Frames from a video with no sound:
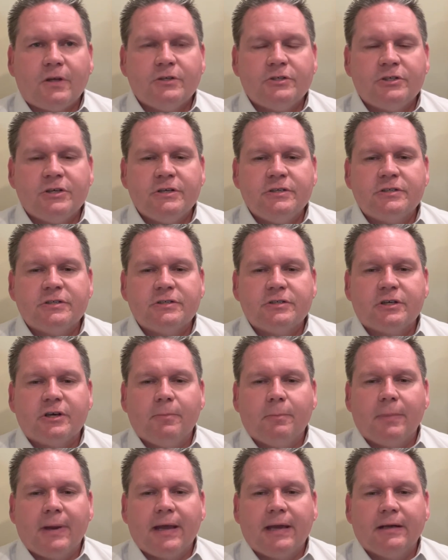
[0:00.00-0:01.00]
Jesus
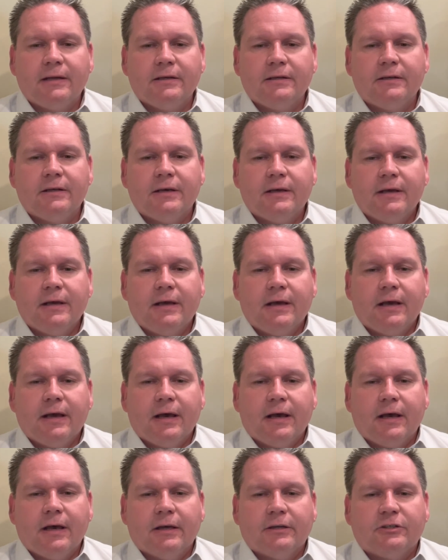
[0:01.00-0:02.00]
commanded
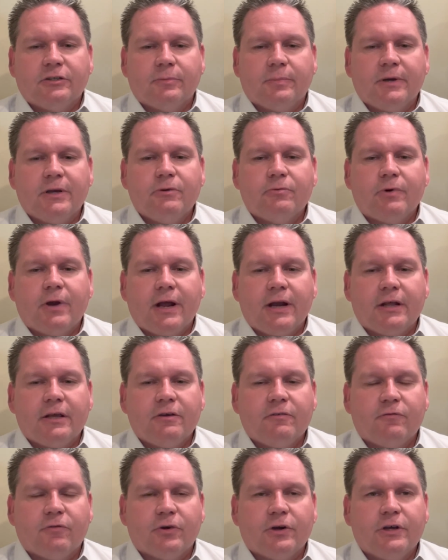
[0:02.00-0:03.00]
uh, to be
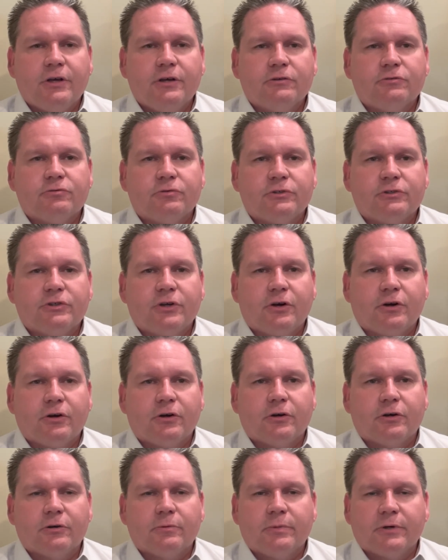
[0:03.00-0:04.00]
ready for his
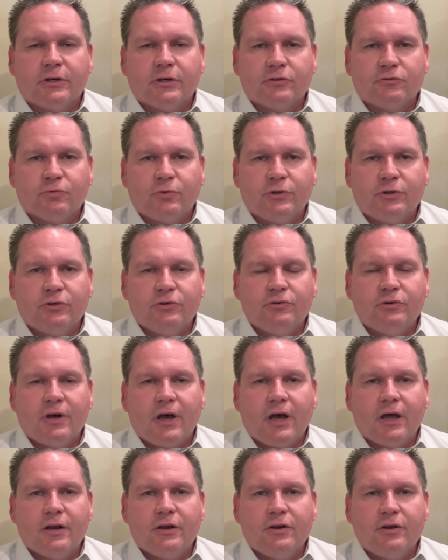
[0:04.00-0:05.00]
return because we do
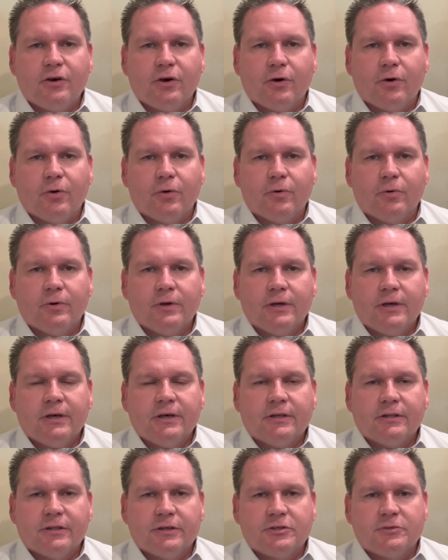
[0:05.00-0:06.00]
not know
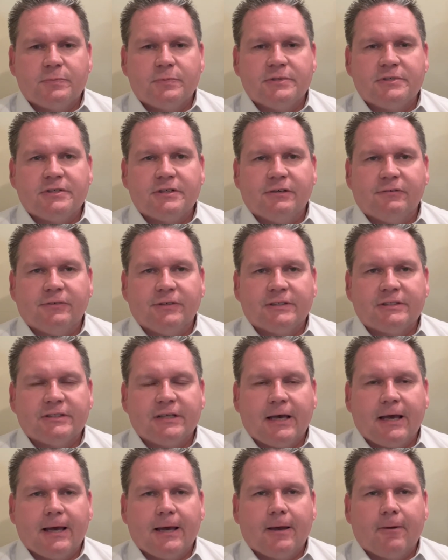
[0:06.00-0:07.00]
the specific
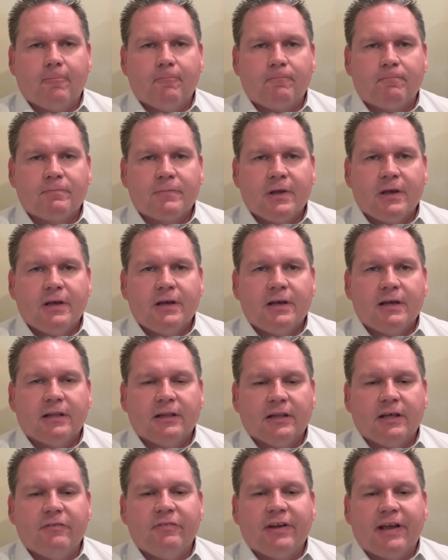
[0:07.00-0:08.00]
time.
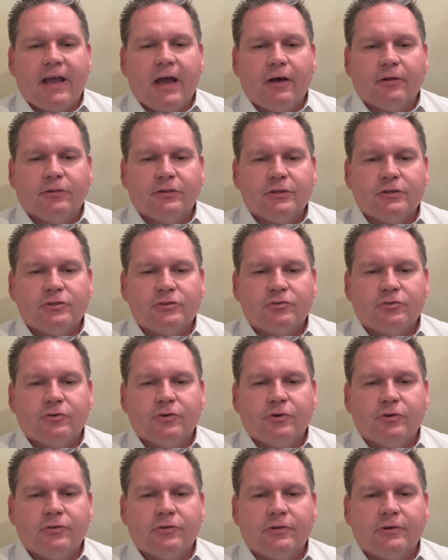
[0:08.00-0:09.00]
Living out this
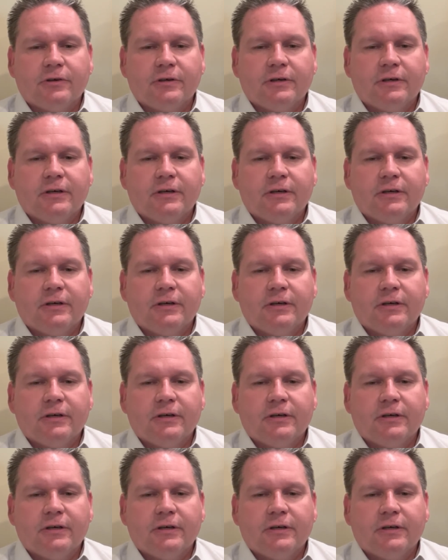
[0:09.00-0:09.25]
truth.